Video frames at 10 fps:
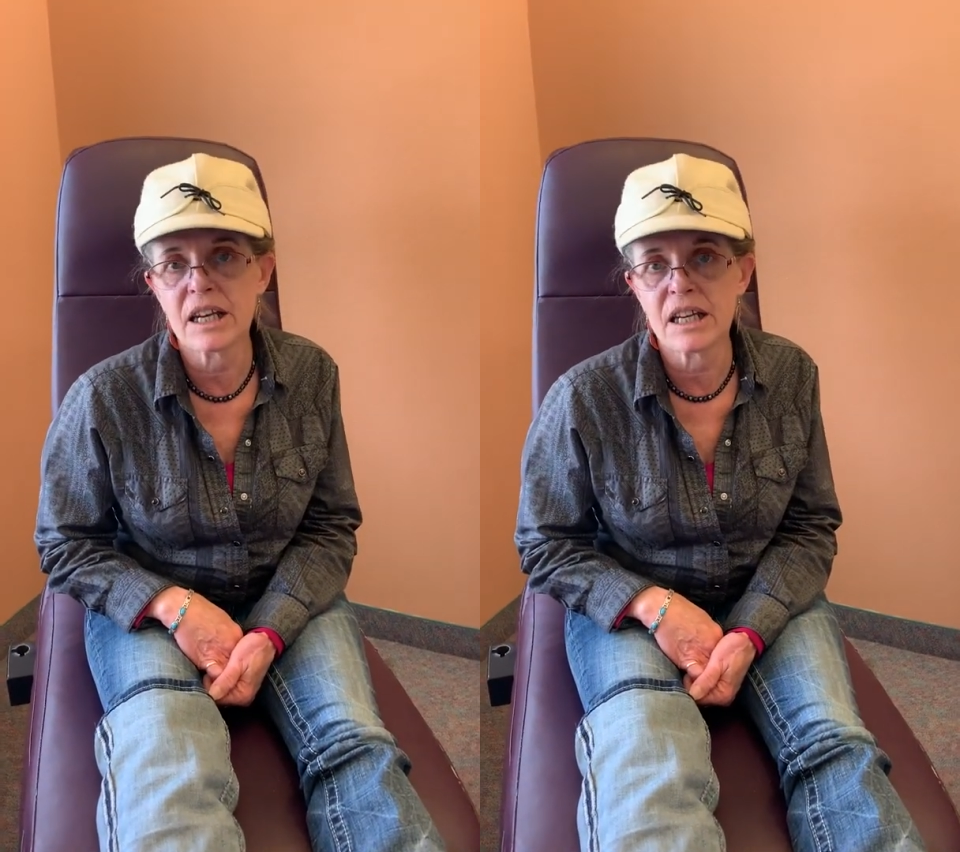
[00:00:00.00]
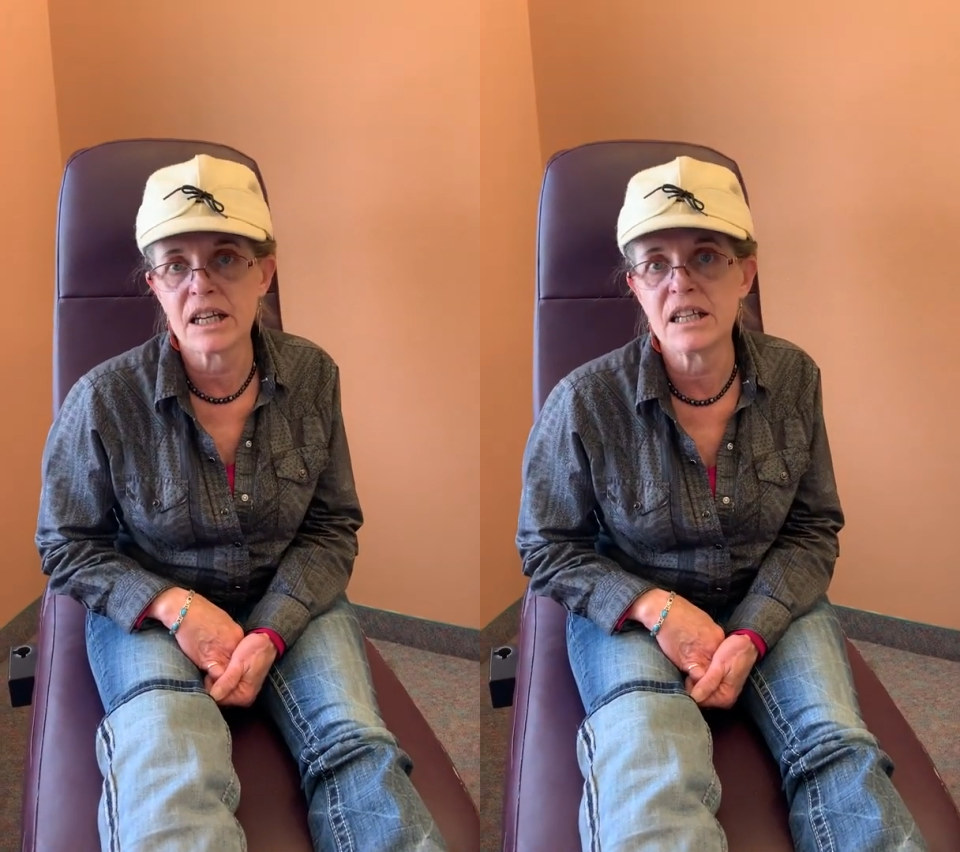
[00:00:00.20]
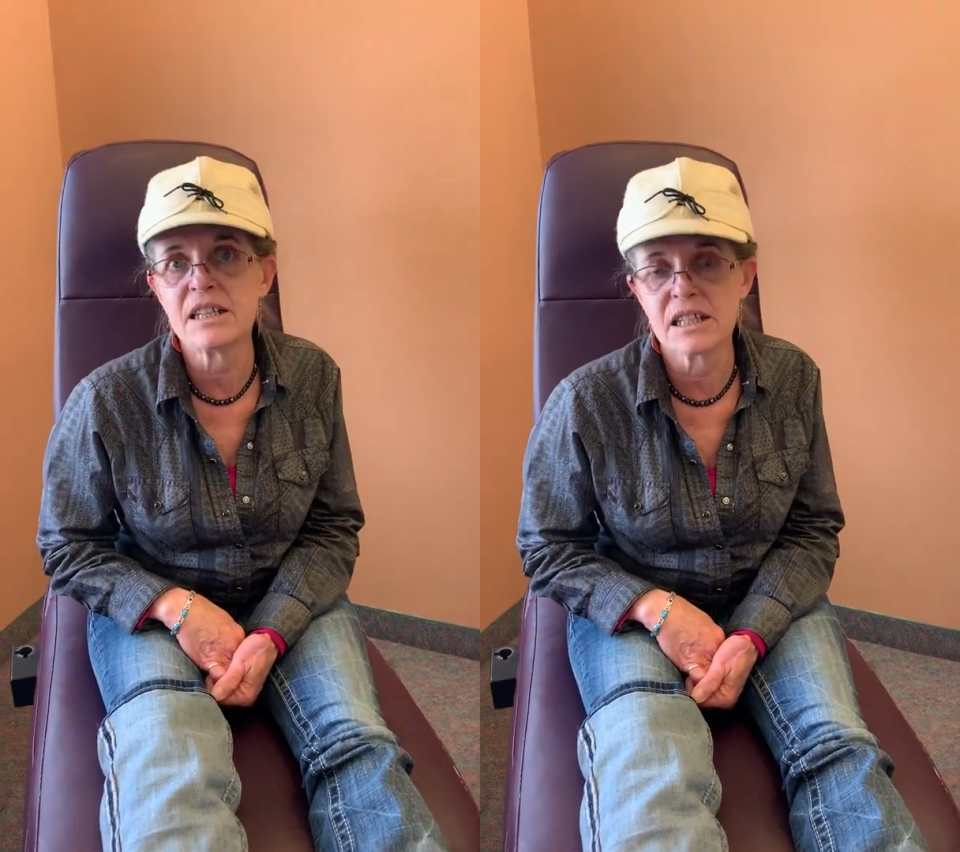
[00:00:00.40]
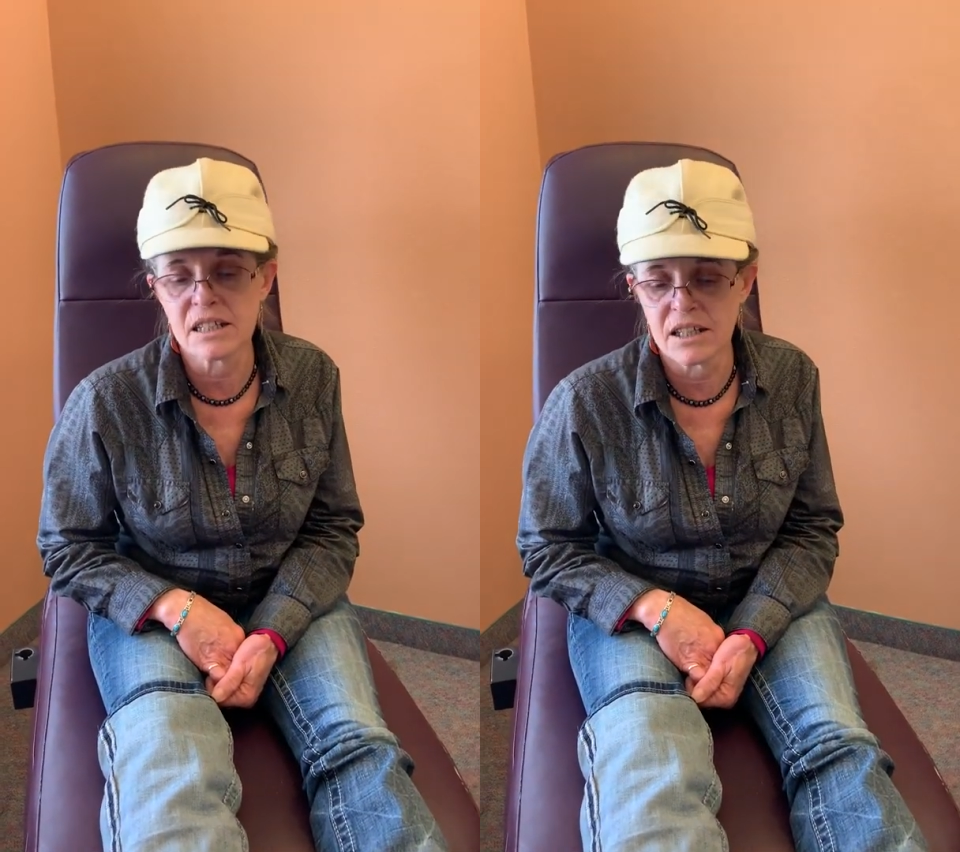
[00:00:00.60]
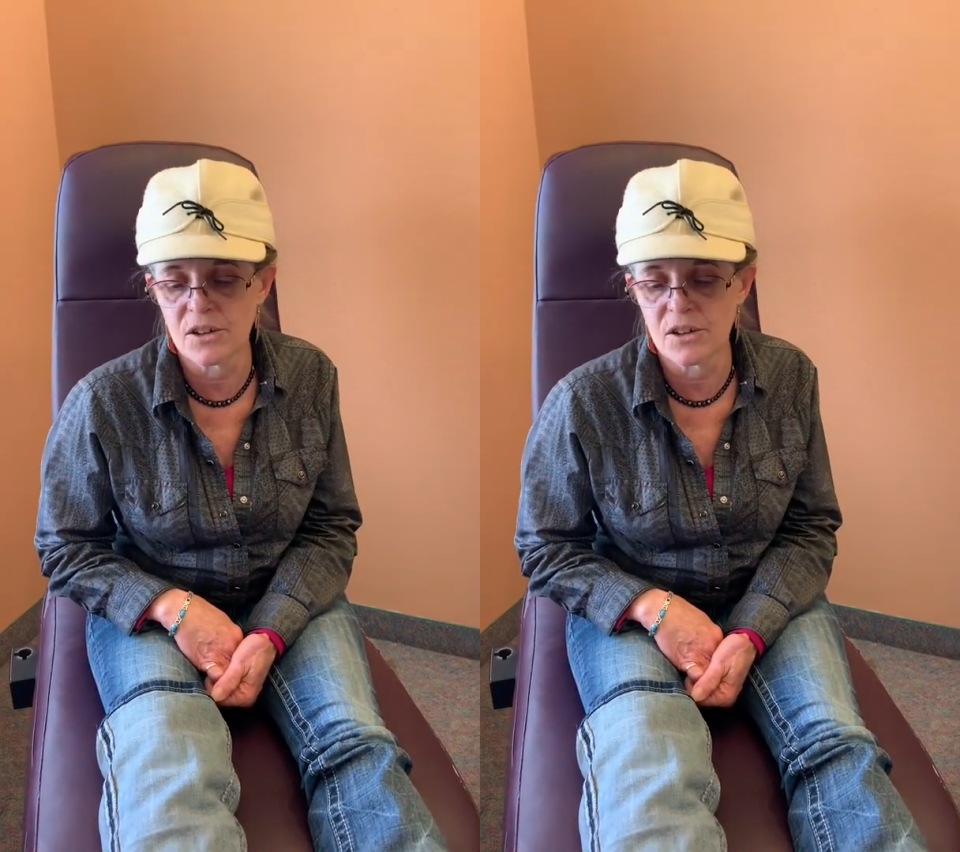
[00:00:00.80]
he did the